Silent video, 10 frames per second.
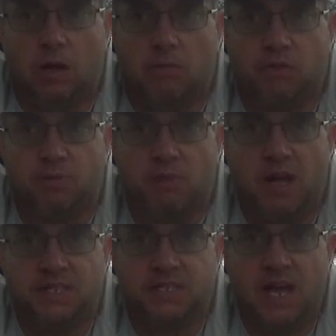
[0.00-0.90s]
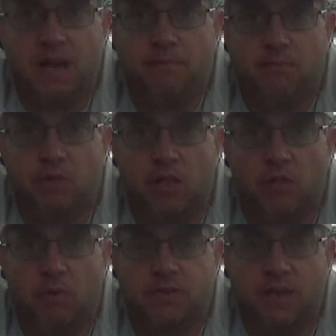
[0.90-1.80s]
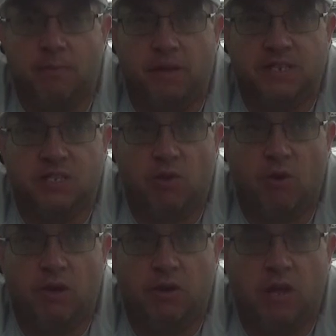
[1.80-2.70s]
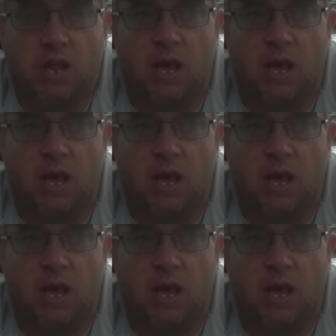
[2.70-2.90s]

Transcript: response time. In other words, when I placed the order,